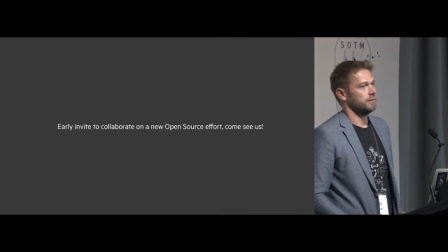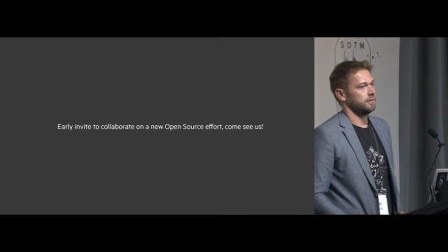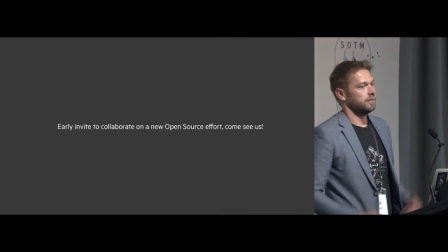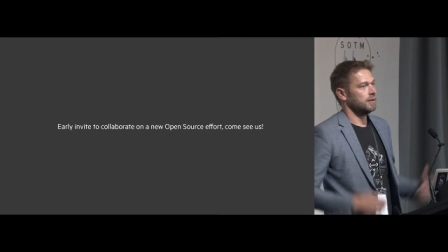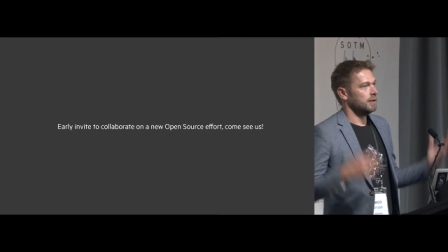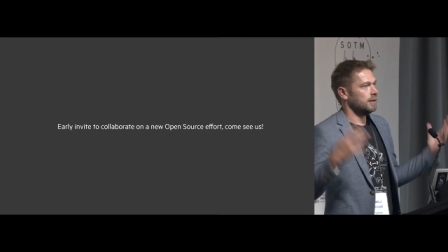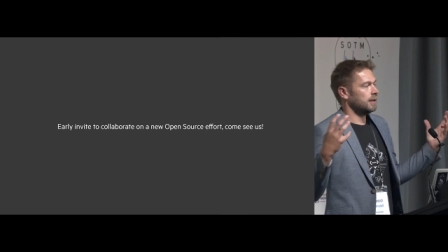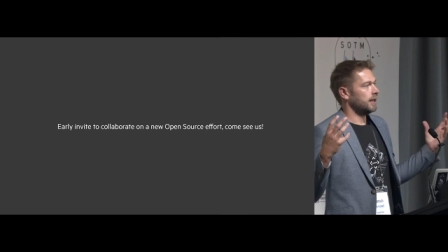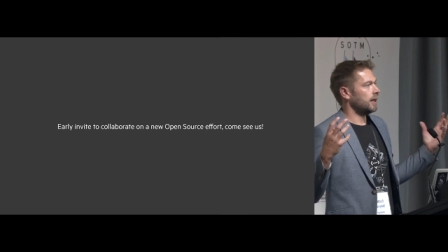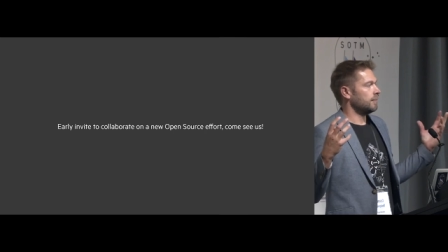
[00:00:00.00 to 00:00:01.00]
of
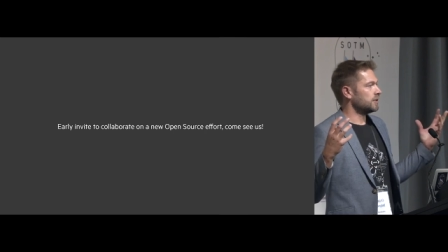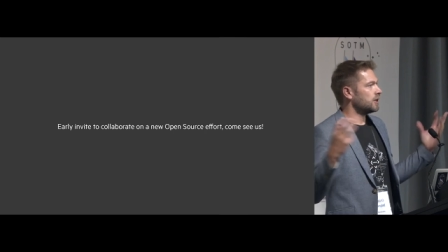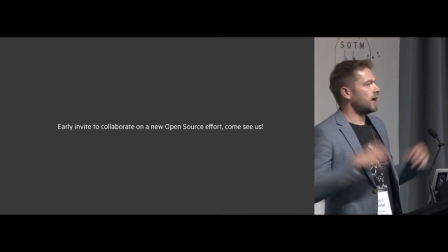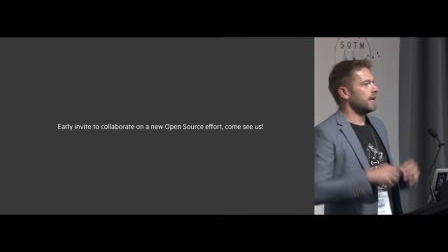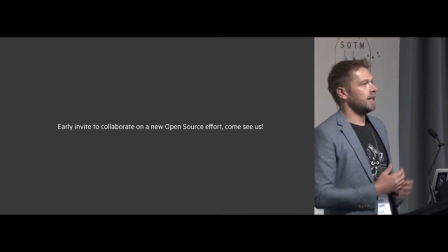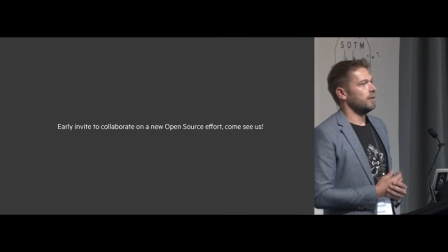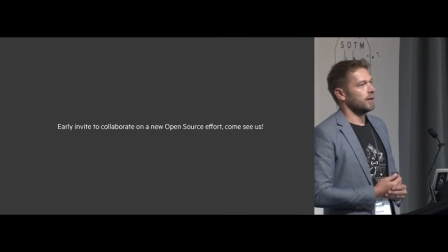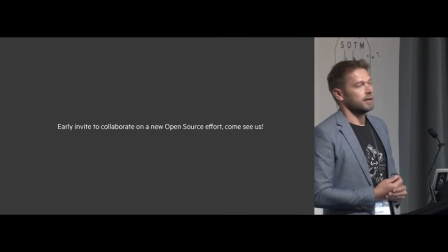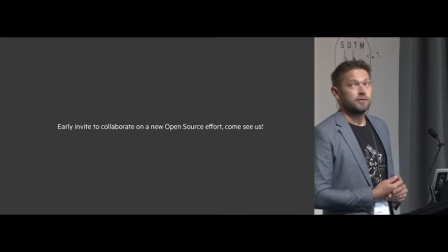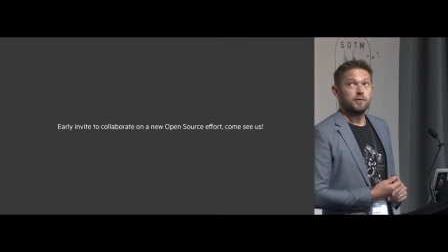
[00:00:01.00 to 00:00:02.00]
um, tying
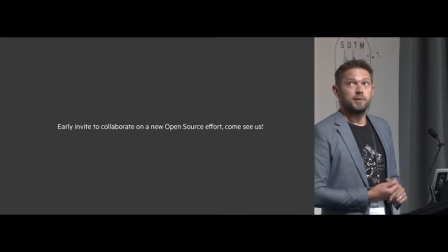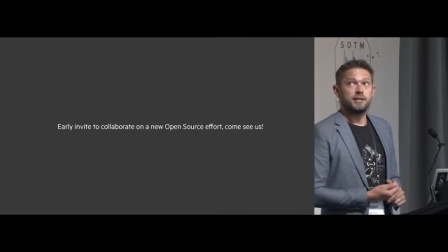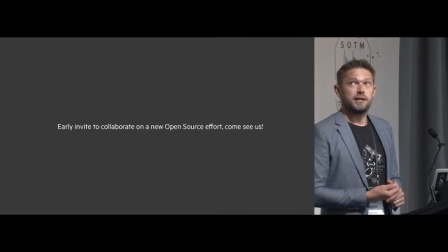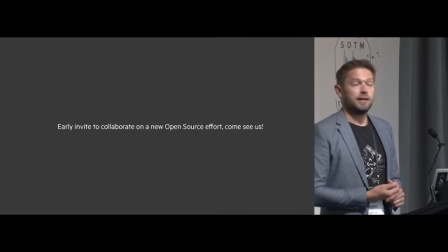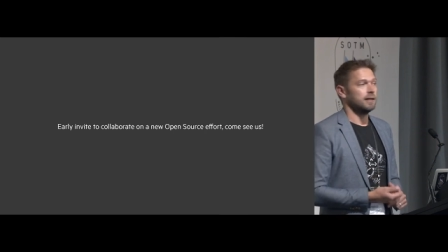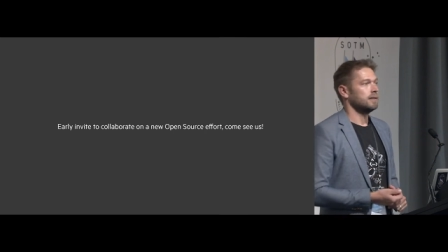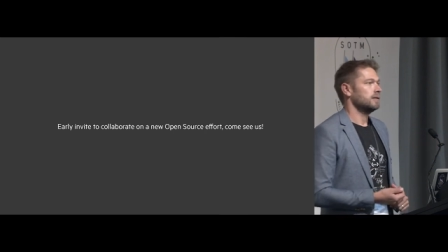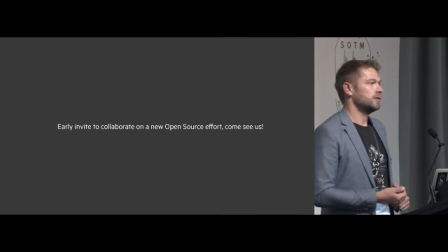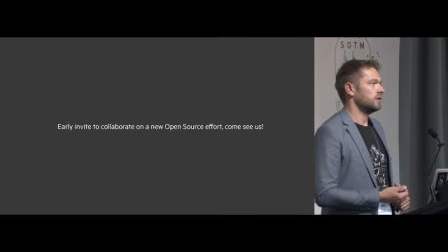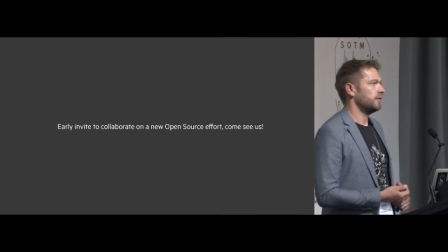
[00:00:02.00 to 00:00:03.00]
anyone into a particular
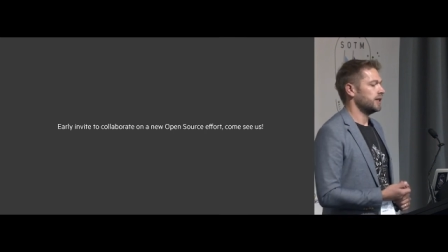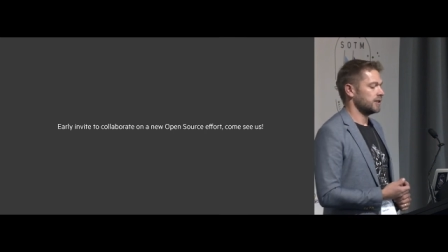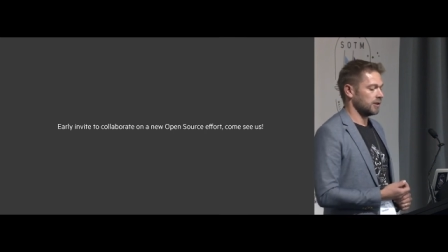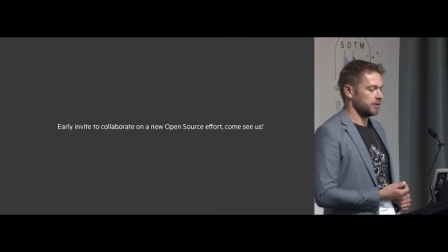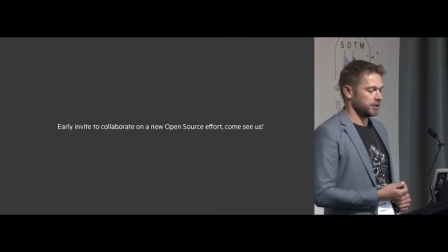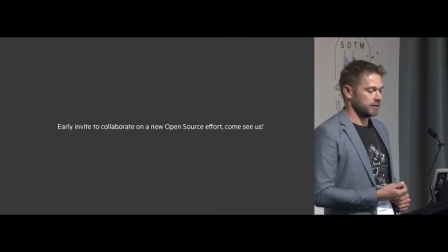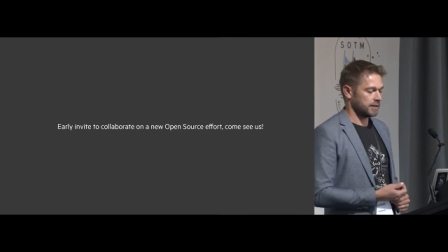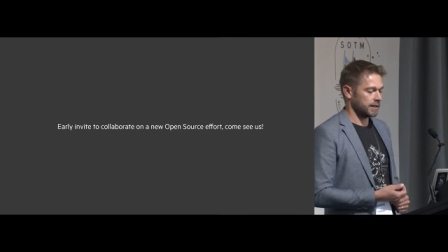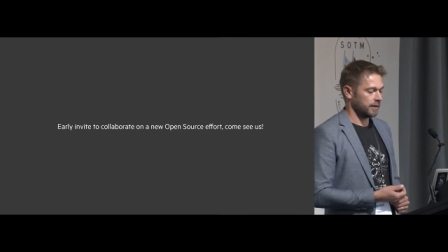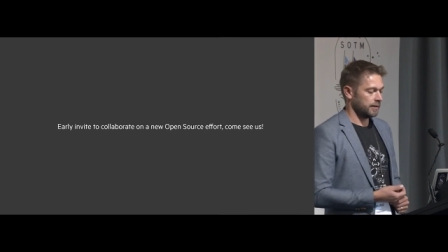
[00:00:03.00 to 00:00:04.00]
sort of vendor solution.
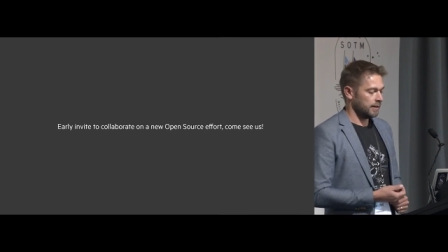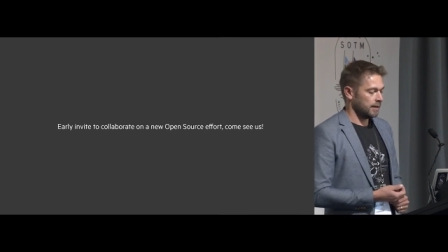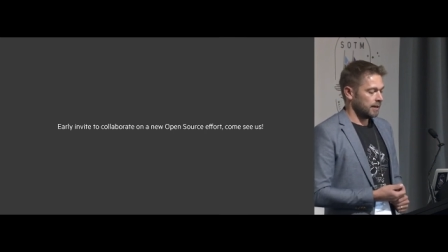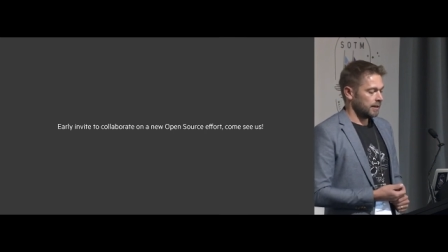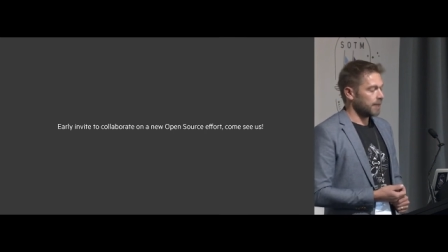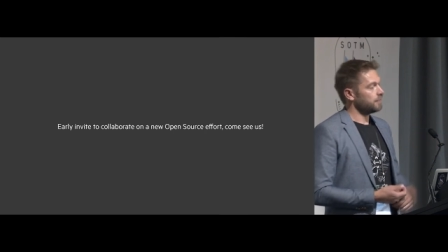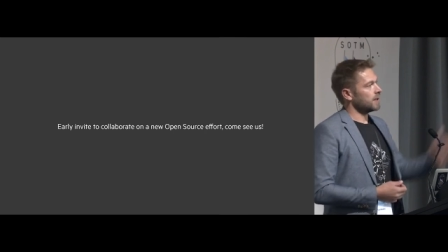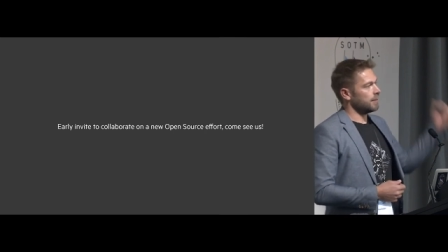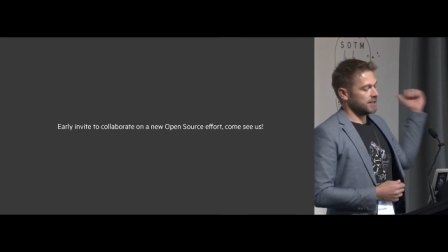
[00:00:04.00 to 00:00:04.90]
So, yep, come